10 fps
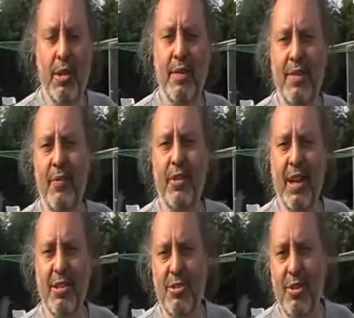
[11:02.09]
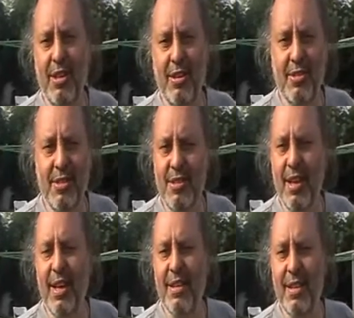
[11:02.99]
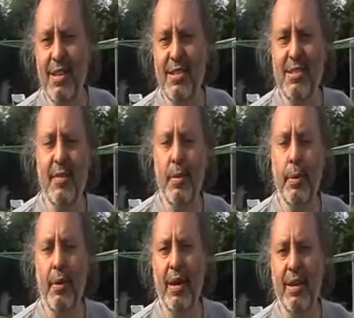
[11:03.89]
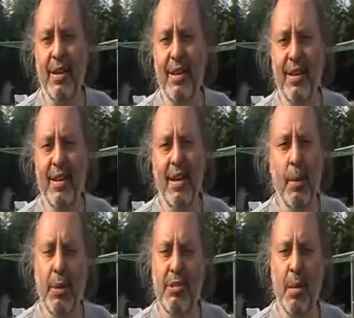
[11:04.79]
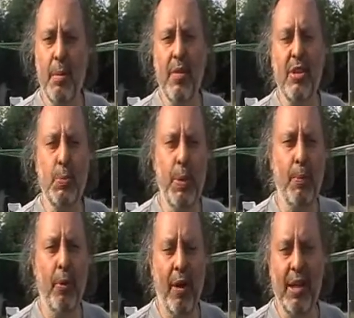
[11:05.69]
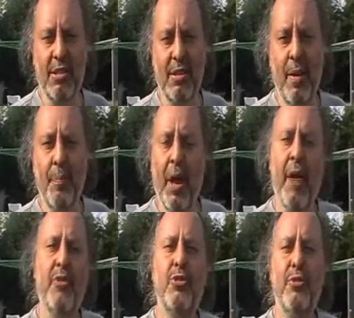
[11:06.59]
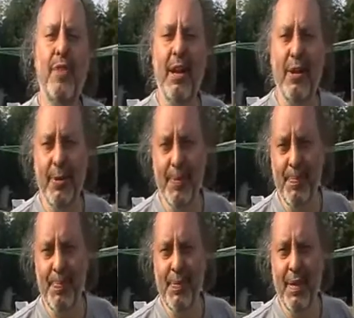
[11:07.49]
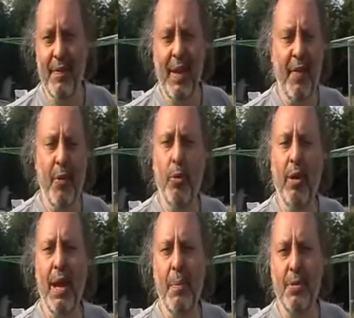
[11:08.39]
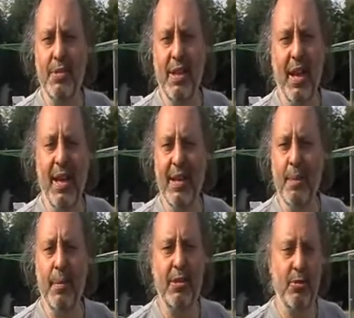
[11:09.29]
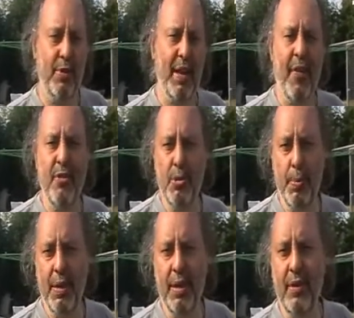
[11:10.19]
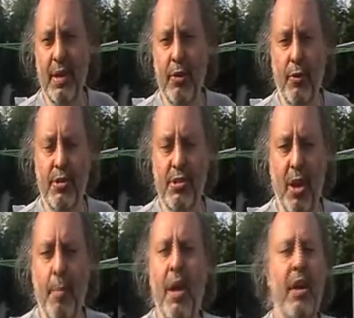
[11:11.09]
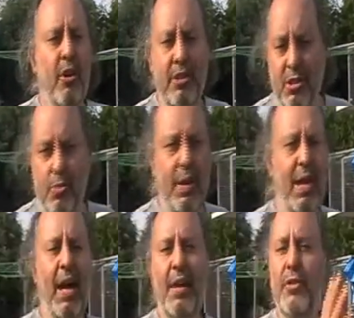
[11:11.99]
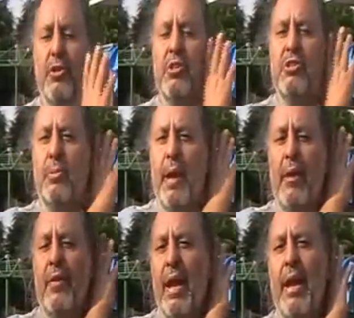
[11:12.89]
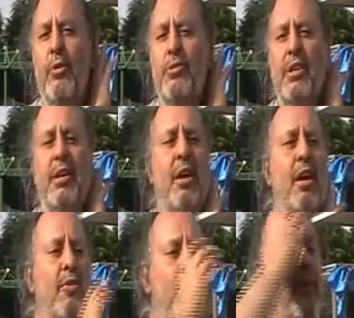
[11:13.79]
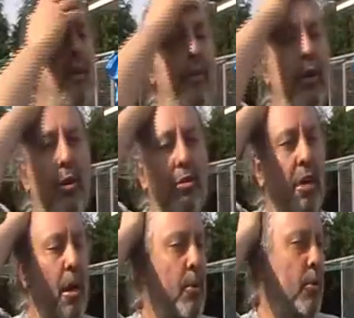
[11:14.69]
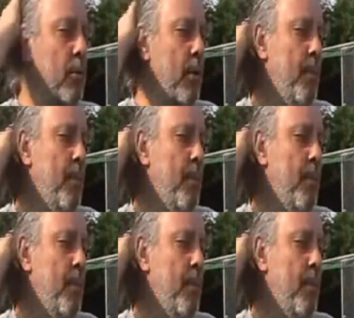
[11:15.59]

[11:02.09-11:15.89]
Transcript: they've done for the last 30 years on this land since they've immigrated here. But so many of these people are the true value. They are the real labourers of the land, amongst all the others who've been living here all this time, not disregarding the traditional man on the land who was here for a very, very long time, who